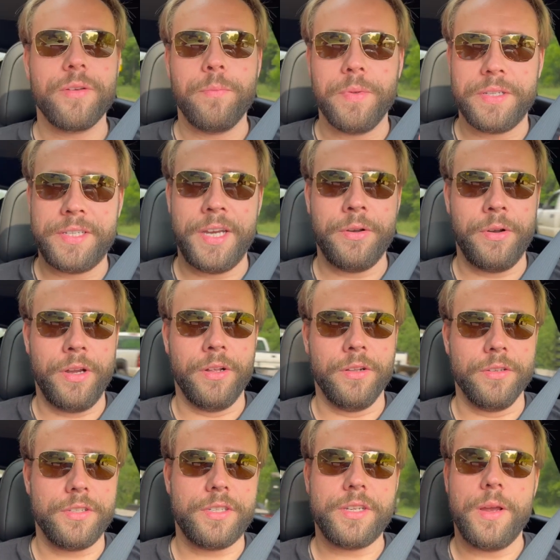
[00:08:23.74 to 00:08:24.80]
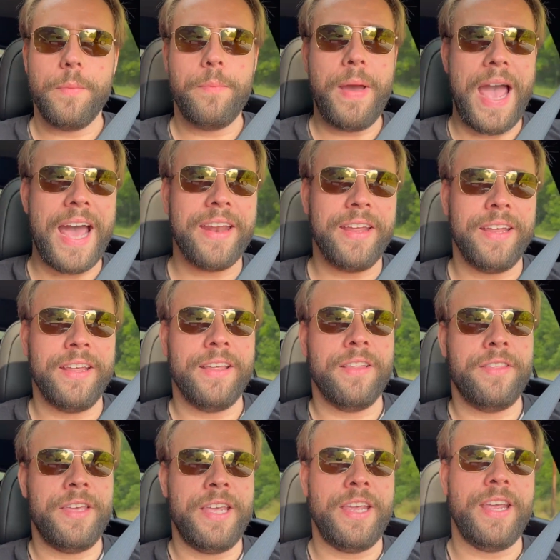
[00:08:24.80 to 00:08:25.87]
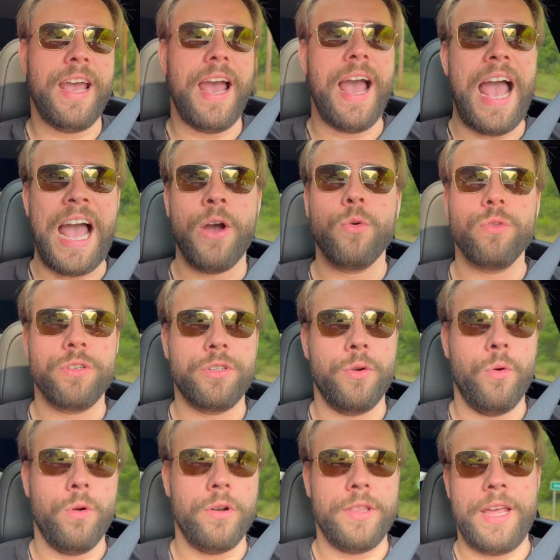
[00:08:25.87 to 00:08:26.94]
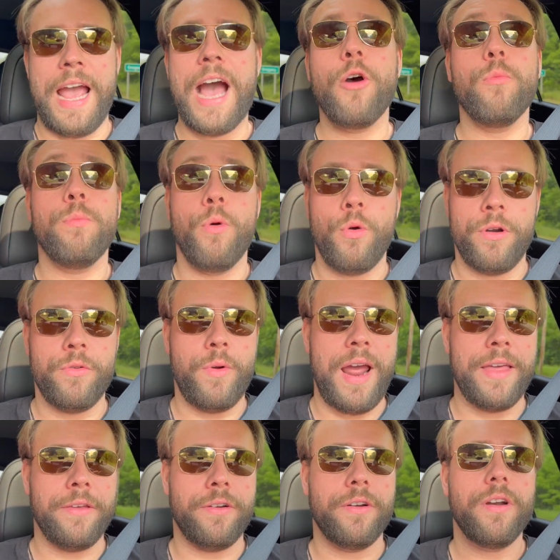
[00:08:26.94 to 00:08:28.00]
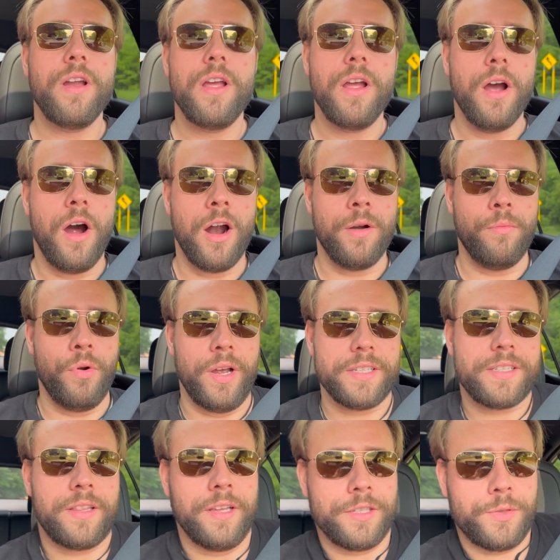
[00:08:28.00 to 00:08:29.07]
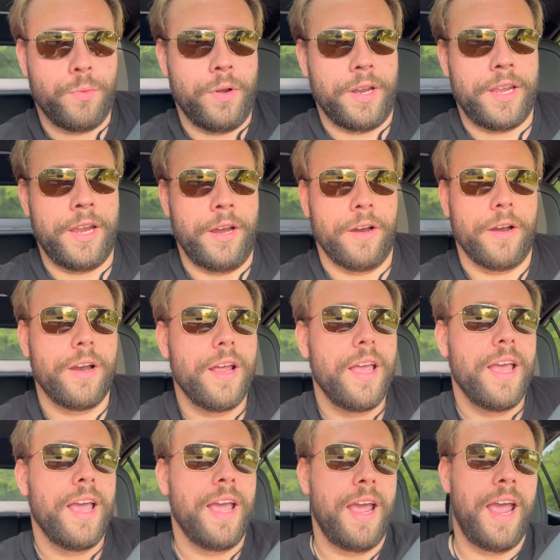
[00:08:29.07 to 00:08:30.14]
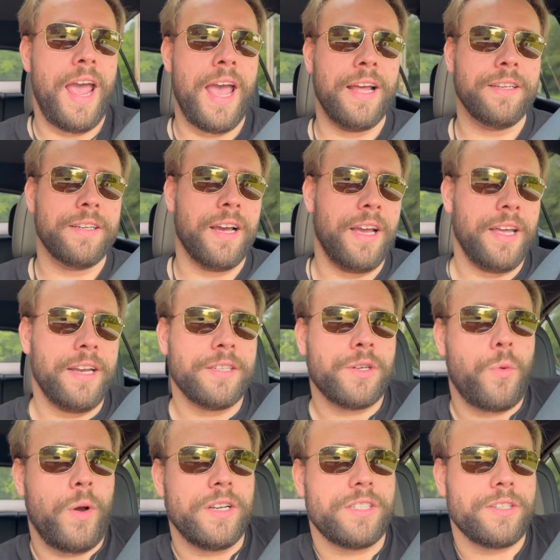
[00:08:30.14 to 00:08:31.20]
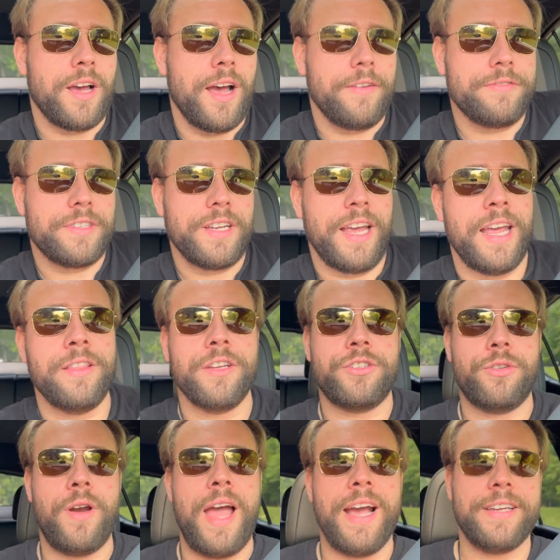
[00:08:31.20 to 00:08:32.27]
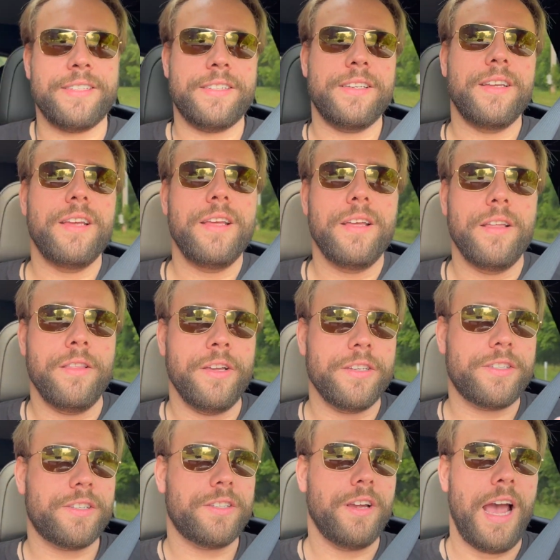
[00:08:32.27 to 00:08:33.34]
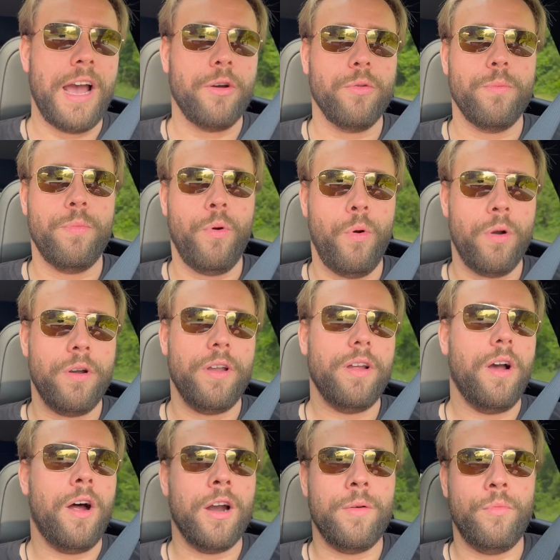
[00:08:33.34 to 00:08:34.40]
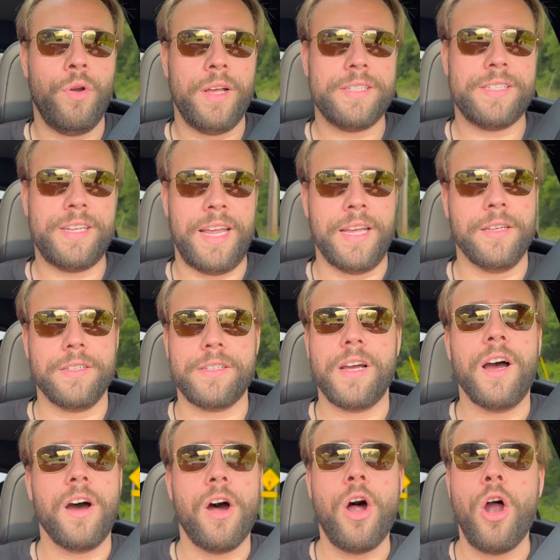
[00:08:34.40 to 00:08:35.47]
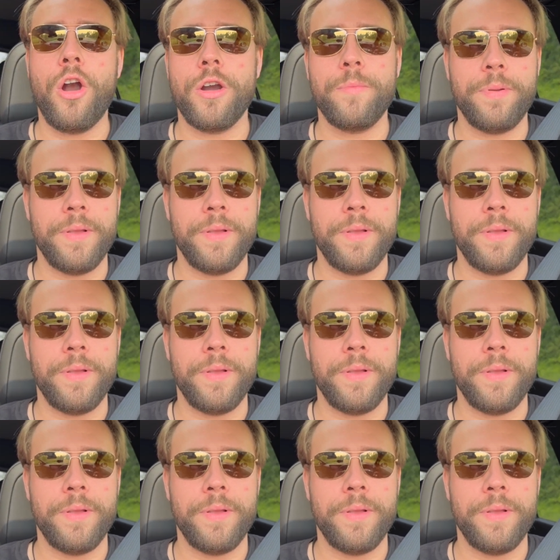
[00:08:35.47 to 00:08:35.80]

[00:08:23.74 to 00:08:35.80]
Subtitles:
materials padding the outboard armrest, this one here. And it is quite soft. In the Trax, this outboard armrest is a hard